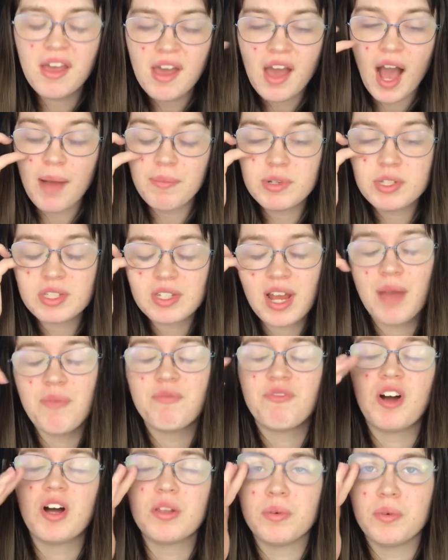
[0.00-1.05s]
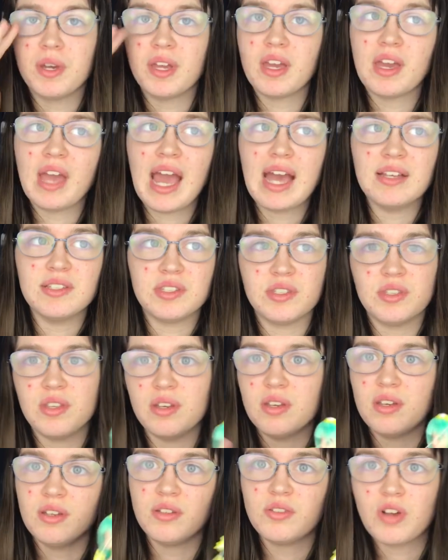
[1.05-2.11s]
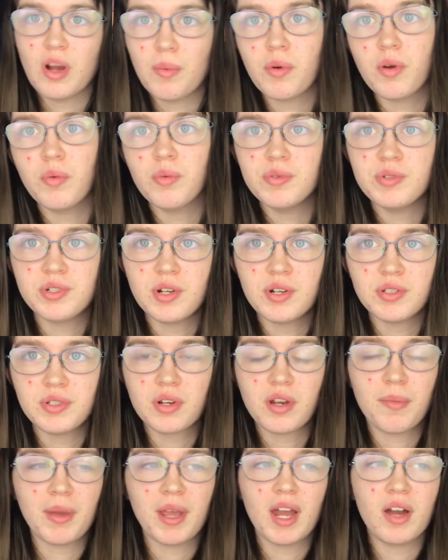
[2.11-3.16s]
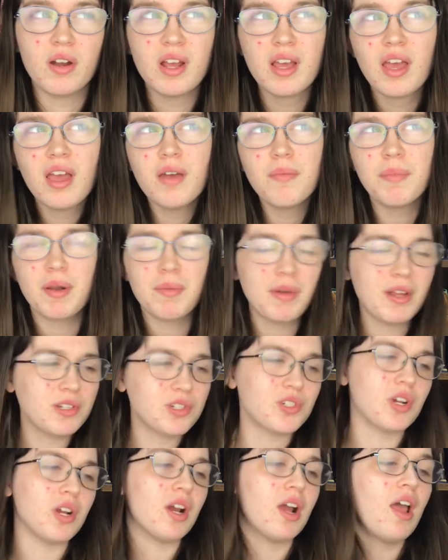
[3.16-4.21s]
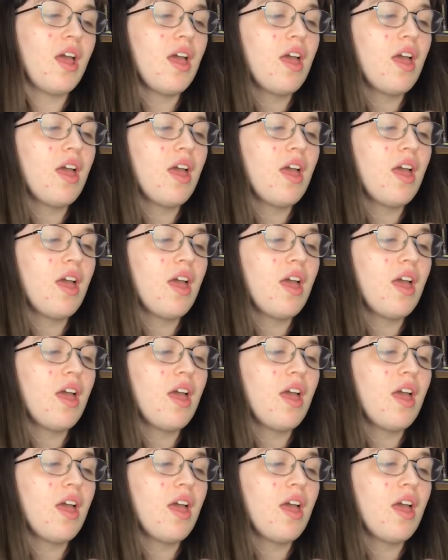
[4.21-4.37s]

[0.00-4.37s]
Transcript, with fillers: I'm just, I'm following as the Tropical Rouge dolls are coming out, but I'm not sure.